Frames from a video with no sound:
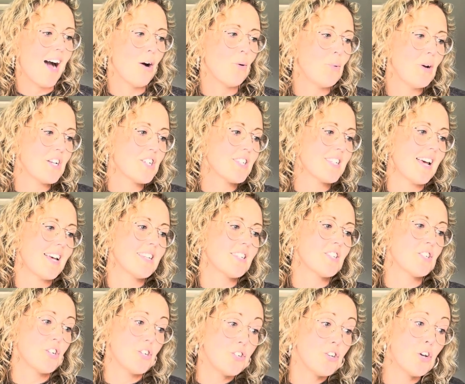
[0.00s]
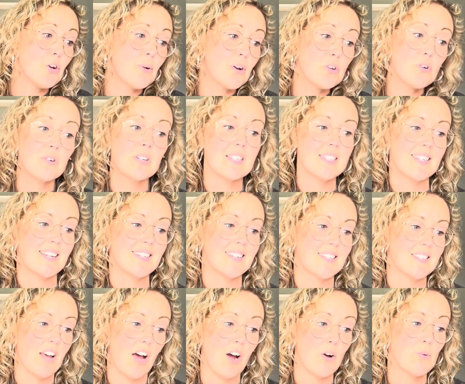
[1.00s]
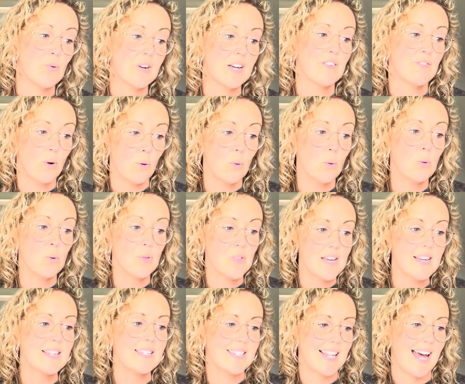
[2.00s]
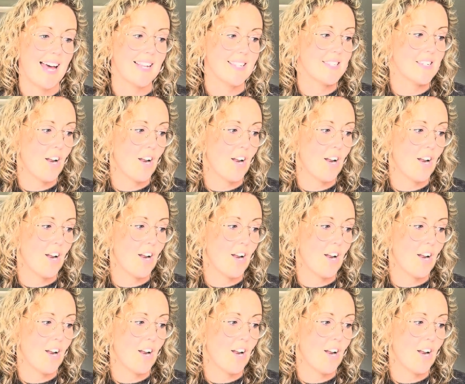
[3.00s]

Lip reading: which says, "To you and your descendants I will give all these lands,